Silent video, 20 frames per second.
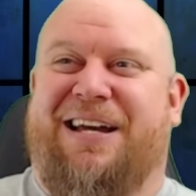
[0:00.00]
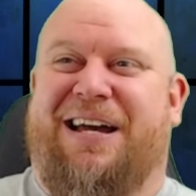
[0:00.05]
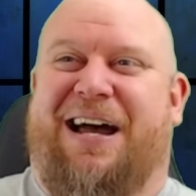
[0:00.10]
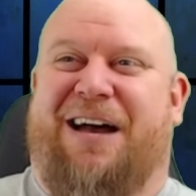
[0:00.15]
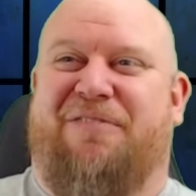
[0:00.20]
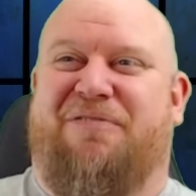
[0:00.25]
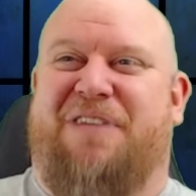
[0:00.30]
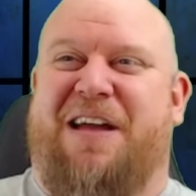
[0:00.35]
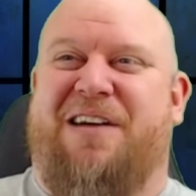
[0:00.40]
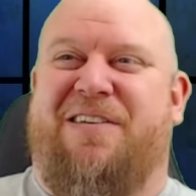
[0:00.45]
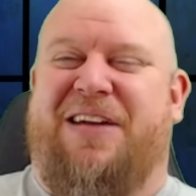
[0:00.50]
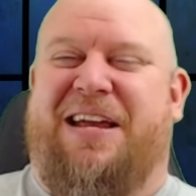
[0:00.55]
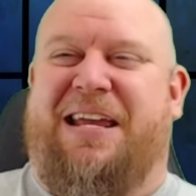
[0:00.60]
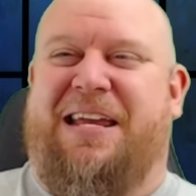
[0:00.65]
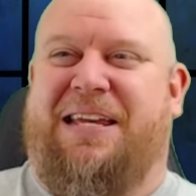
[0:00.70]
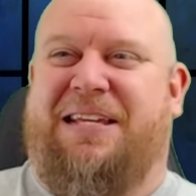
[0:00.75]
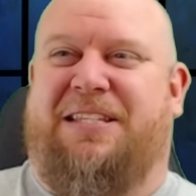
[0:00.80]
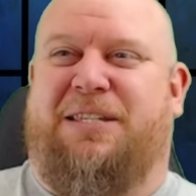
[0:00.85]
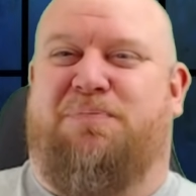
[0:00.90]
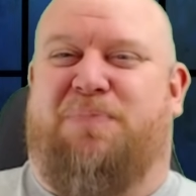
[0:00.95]
a
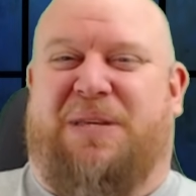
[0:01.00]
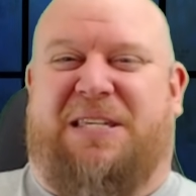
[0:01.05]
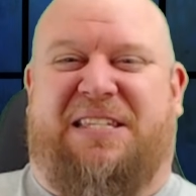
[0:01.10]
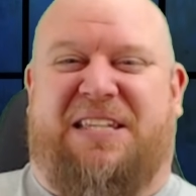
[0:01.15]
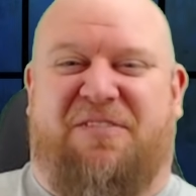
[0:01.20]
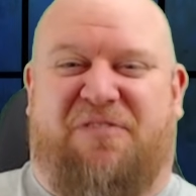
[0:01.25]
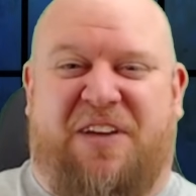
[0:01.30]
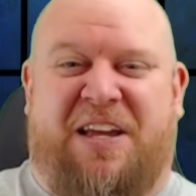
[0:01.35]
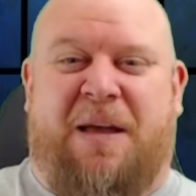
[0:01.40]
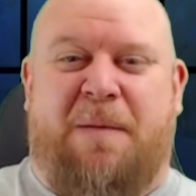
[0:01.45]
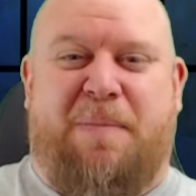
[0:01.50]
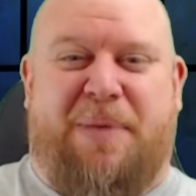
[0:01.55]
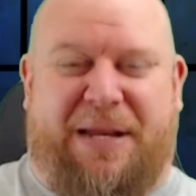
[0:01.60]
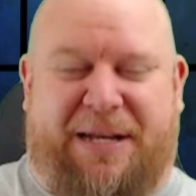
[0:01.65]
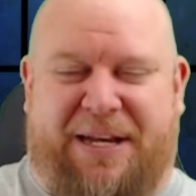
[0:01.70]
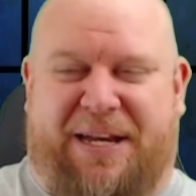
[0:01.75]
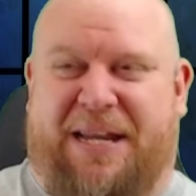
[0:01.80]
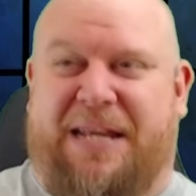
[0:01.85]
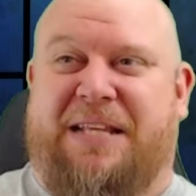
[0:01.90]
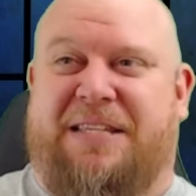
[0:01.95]
very specific
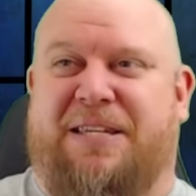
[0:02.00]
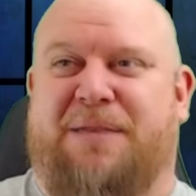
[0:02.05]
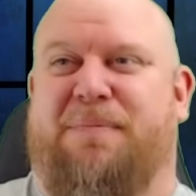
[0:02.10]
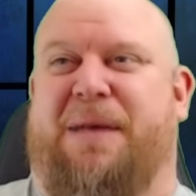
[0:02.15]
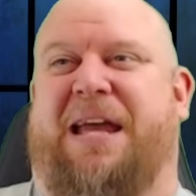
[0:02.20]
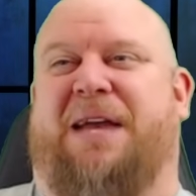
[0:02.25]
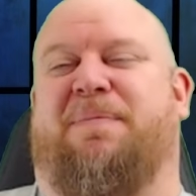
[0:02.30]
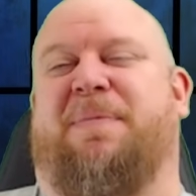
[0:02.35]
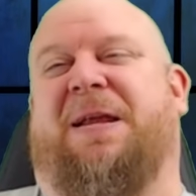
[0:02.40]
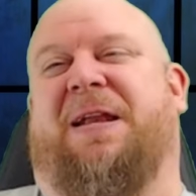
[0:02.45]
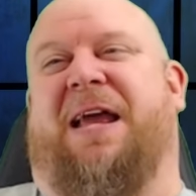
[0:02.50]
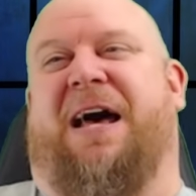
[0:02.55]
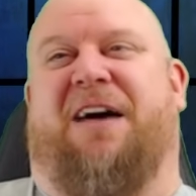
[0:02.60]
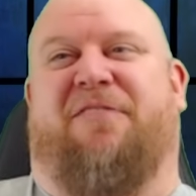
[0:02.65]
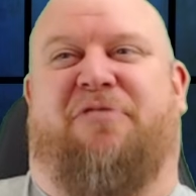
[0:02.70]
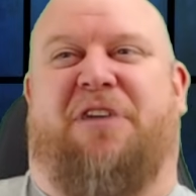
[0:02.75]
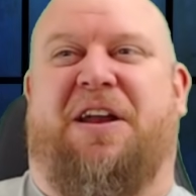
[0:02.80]
ability to make me laugh.